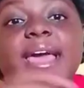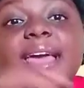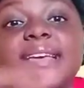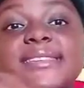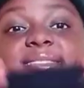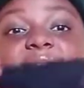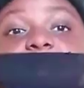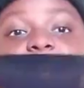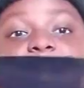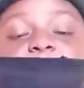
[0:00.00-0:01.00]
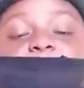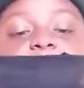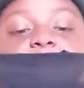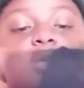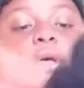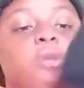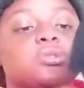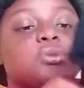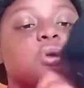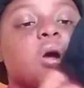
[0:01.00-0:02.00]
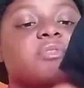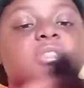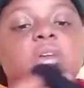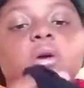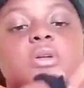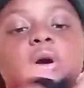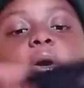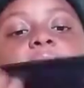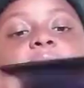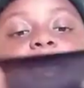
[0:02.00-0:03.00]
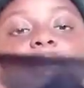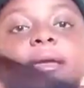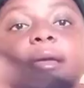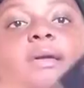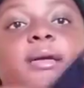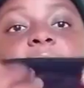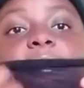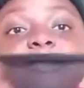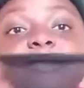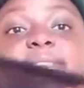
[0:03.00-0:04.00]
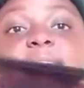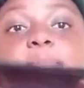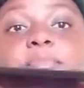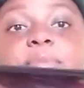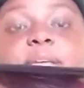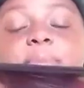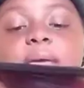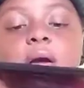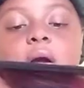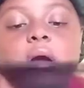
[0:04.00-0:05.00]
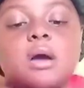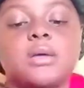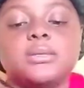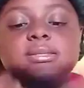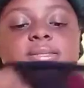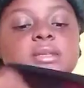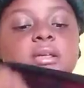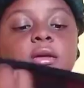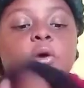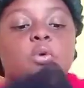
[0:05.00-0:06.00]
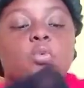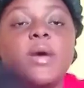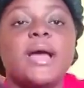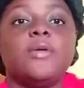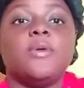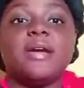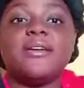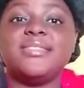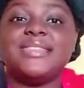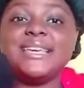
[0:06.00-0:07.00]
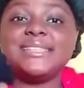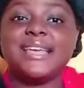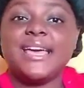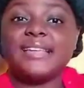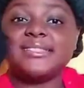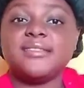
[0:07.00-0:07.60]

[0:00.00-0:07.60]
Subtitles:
hair stockings to cover down our hair. Simply because while wearing these hair